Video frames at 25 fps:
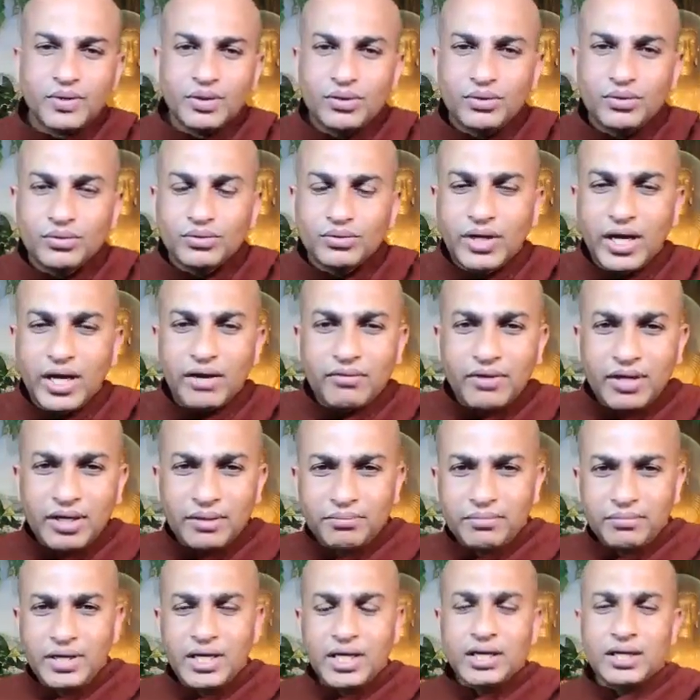You never
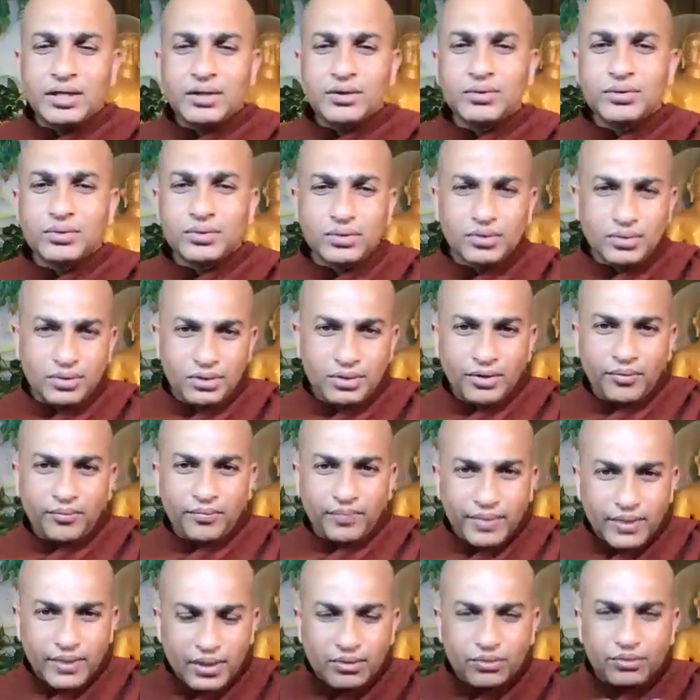been to,
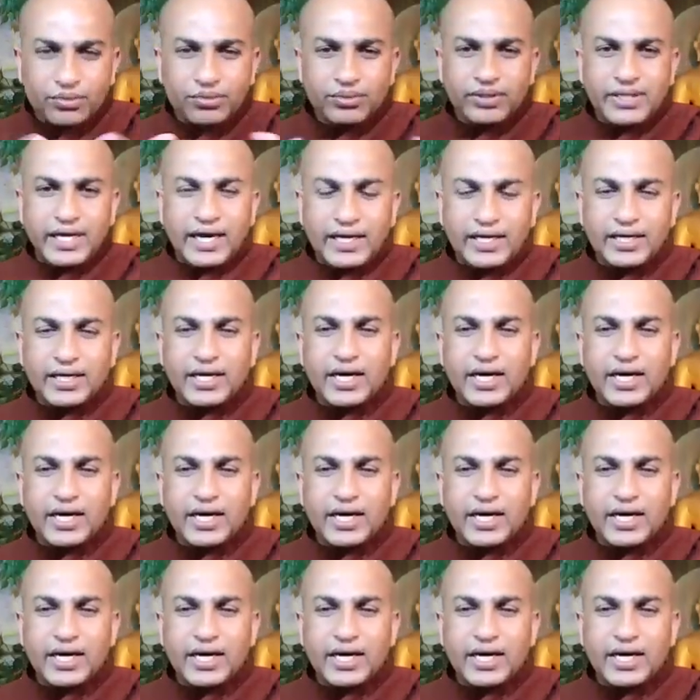to that